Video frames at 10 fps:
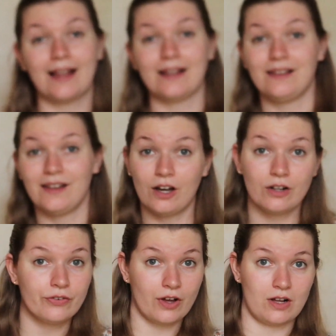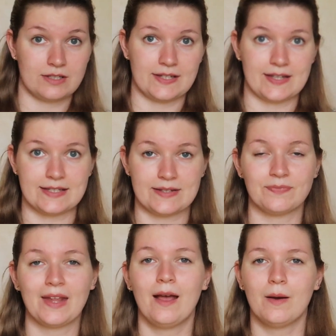a lot of content.
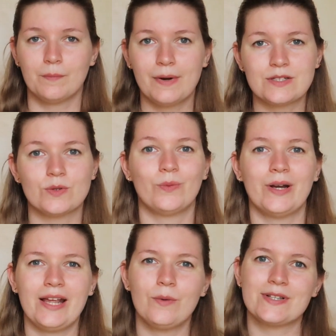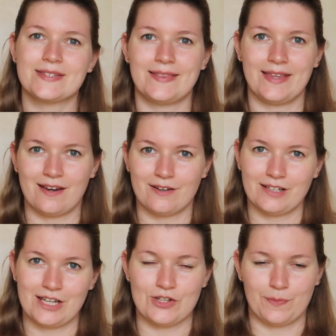But when I was there
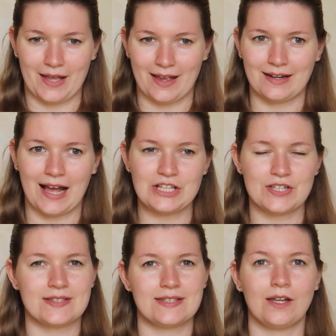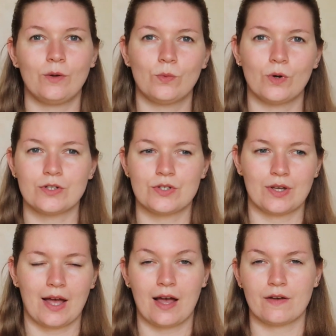in Japan, I just didn't want to
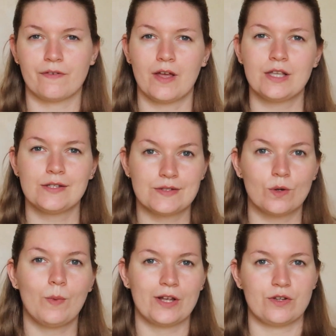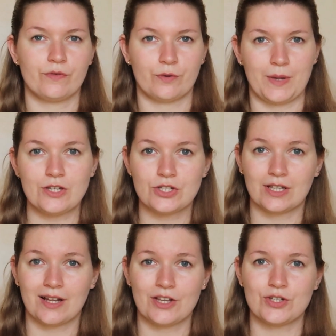have so much
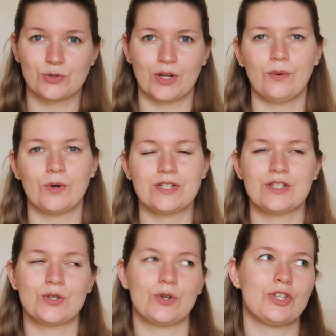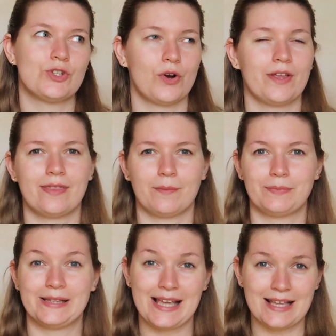information. I just really wanted to enjoy the
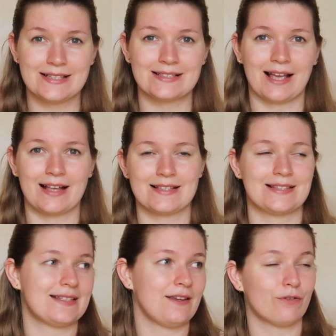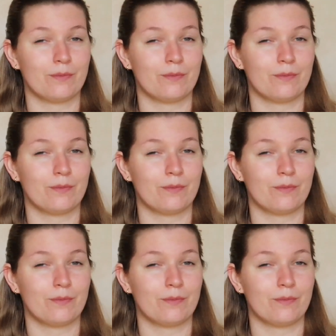place and see for